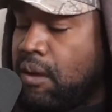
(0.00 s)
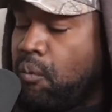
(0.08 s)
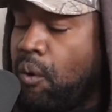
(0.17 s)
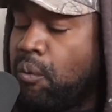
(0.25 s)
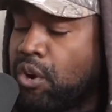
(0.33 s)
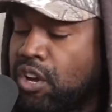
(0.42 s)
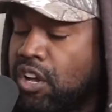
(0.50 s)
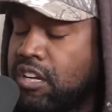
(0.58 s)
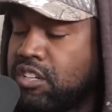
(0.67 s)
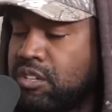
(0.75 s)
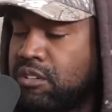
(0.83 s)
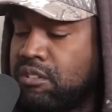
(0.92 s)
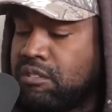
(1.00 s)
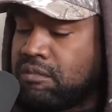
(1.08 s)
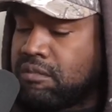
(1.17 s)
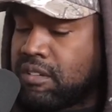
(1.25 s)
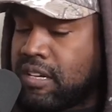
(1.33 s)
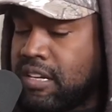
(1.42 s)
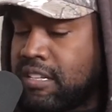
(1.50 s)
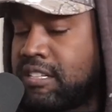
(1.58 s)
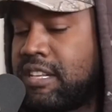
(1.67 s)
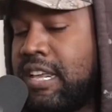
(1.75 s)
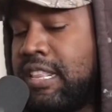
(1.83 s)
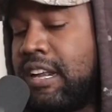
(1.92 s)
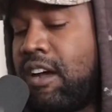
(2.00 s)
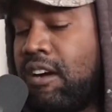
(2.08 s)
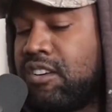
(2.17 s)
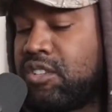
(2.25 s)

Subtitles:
what we're going to do is say that our